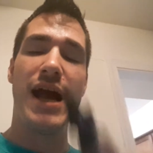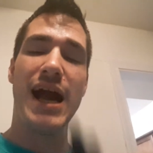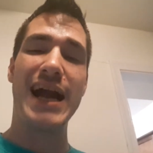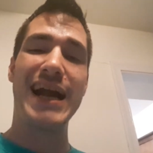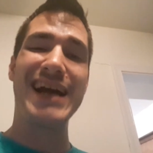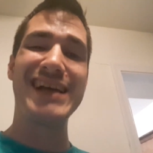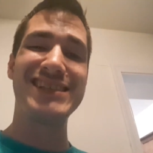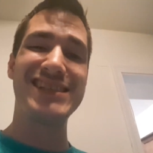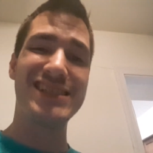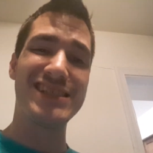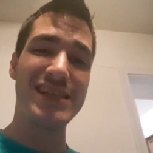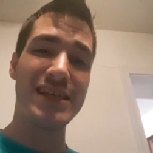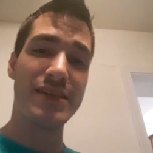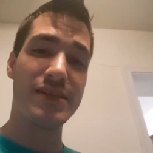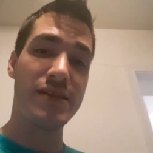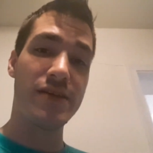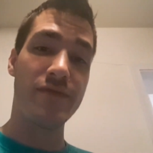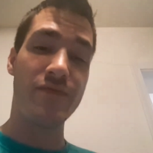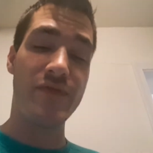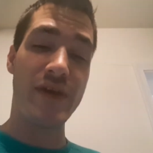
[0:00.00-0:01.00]
I got this
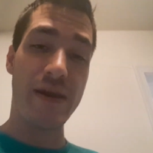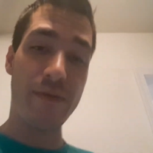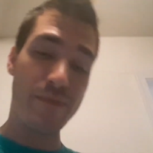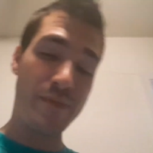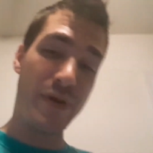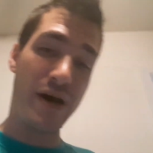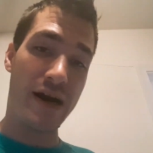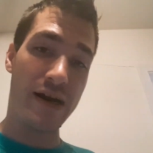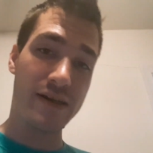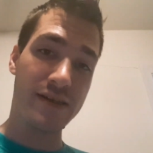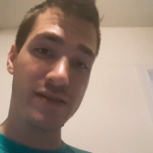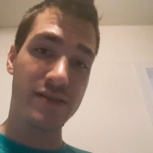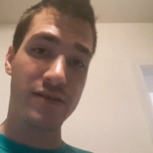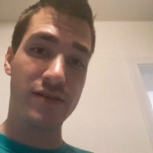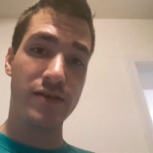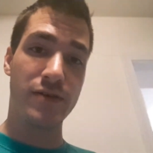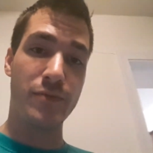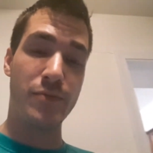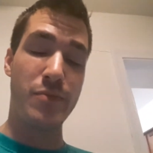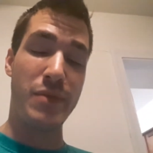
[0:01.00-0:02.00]
in the Vape
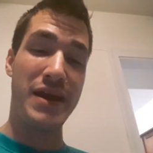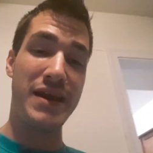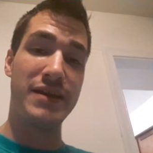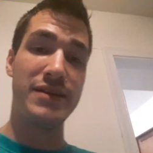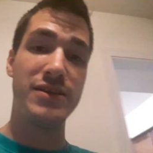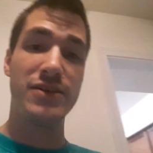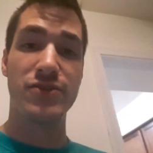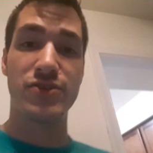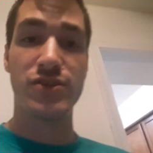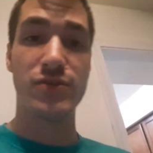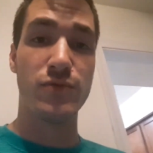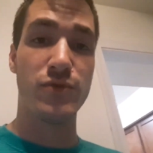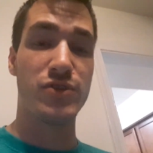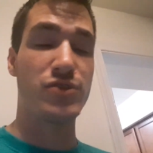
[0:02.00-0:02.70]
Box May edition,